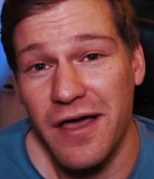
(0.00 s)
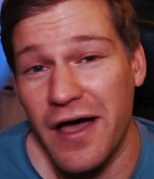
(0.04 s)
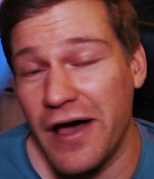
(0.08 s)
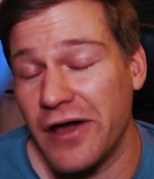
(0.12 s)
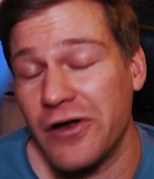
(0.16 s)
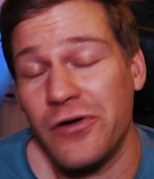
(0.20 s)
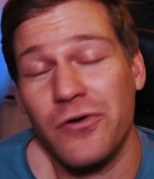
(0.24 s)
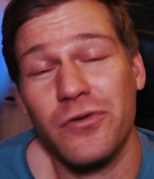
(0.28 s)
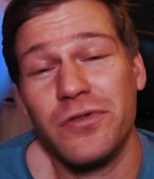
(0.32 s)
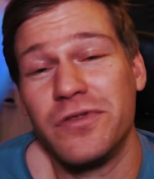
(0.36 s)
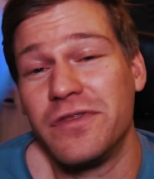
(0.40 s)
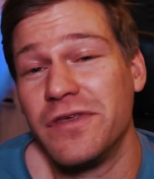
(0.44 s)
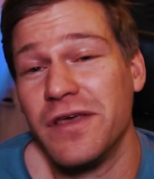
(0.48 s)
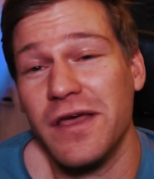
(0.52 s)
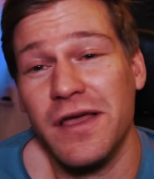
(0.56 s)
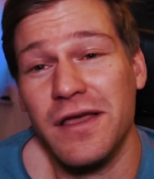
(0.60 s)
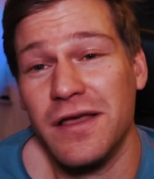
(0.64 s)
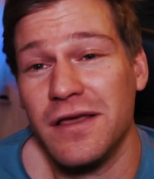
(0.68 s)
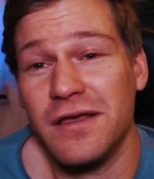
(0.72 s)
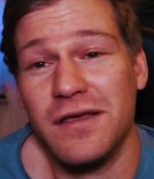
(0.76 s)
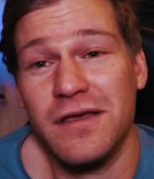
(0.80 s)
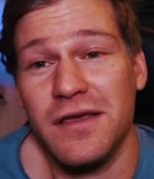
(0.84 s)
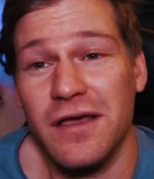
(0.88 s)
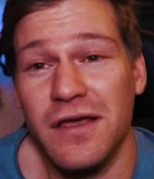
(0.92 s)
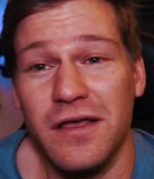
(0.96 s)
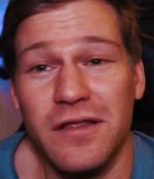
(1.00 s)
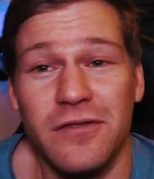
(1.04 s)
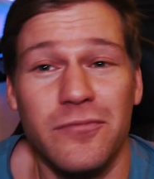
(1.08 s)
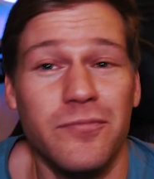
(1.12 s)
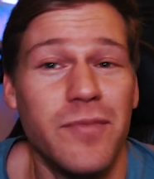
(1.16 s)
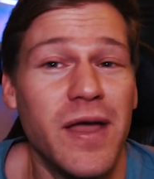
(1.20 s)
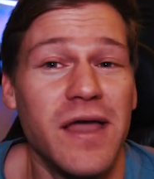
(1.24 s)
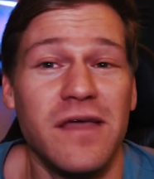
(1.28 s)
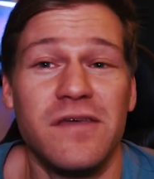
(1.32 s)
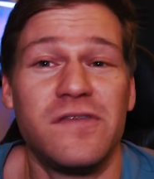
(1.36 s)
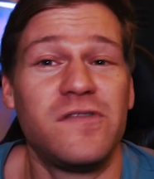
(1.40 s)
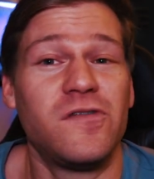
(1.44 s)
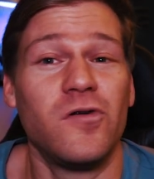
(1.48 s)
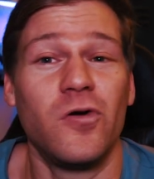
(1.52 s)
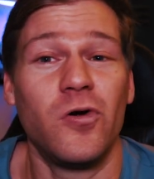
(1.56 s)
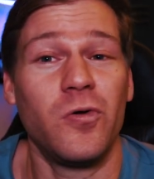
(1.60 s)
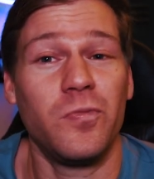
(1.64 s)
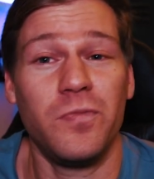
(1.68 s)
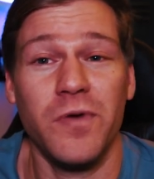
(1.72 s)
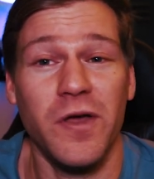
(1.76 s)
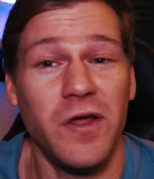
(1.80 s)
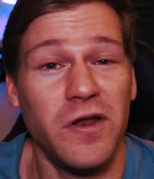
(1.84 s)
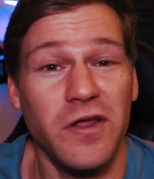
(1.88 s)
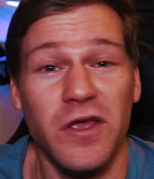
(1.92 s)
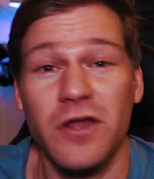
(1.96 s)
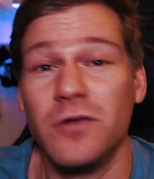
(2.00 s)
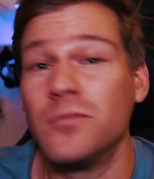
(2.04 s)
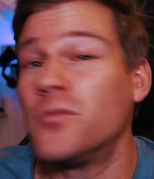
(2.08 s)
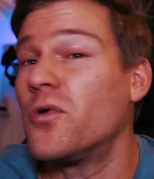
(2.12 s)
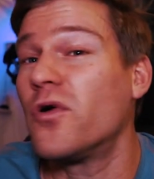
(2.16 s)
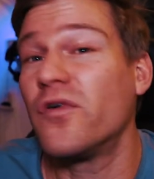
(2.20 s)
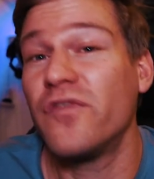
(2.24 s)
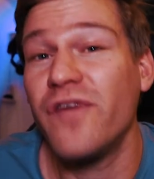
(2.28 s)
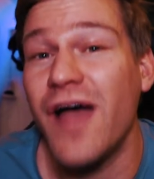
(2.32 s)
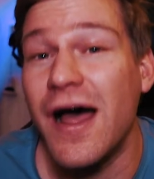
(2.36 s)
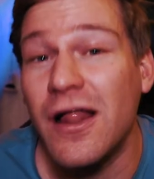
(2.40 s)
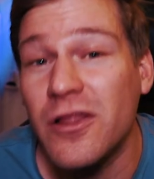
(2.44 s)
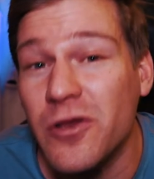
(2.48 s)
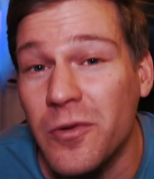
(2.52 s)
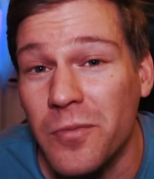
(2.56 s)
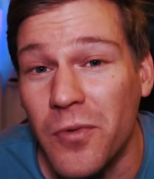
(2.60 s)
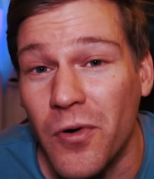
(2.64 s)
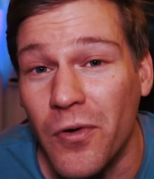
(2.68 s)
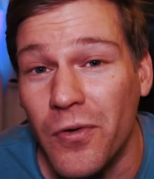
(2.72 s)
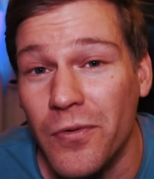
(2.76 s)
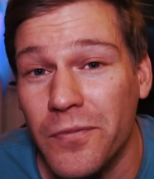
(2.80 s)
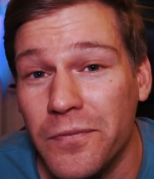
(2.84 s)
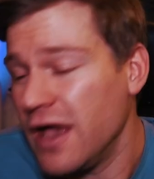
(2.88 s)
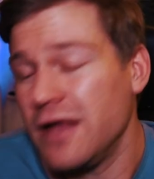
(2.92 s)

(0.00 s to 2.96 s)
I don't think it makes your opinion more valuable.